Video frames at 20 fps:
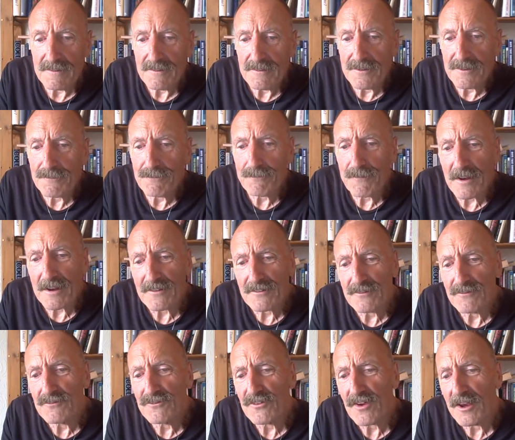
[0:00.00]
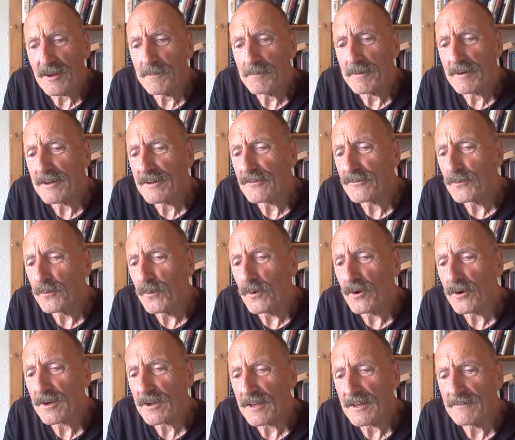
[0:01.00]
The effect of Chamberlain's
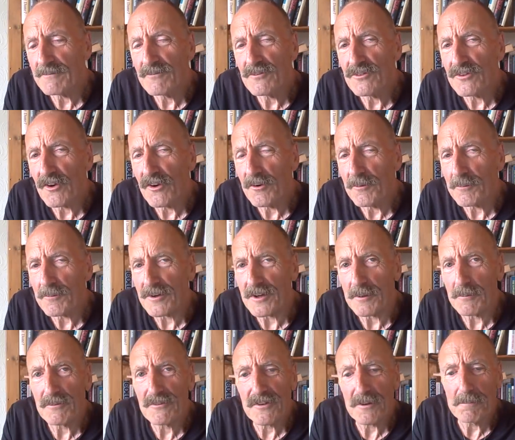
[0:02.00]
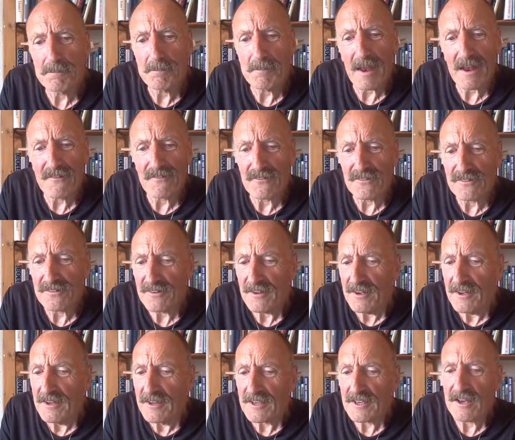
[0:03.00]
work in Germany was immense.
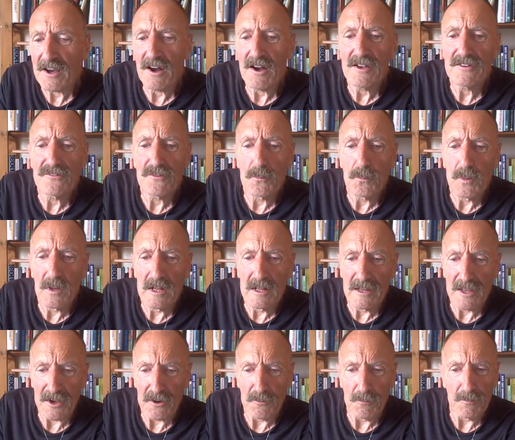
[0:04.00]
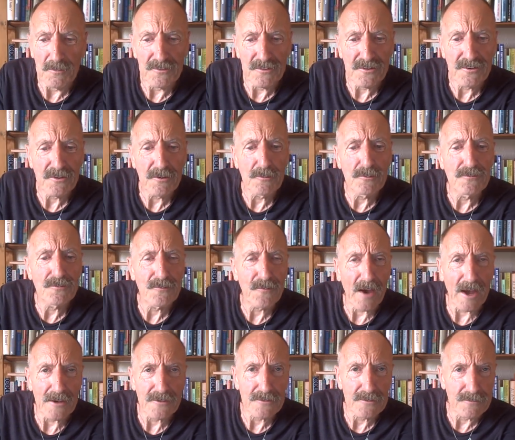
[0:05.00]
Kaiser Wilhelm was a huge
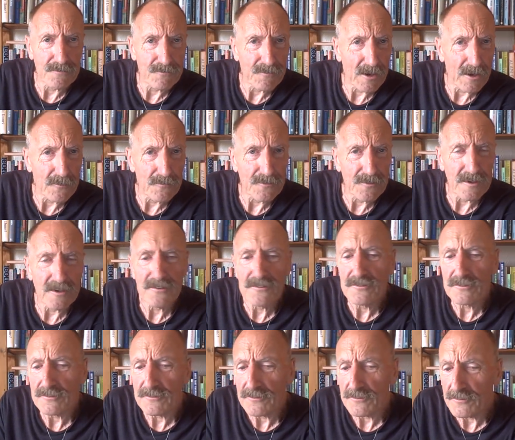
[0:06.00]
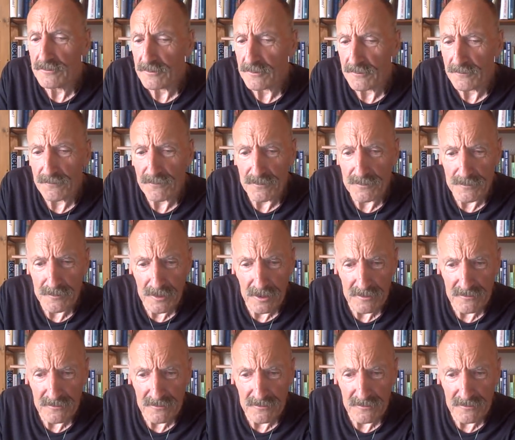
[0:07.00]
fan of the foundation of the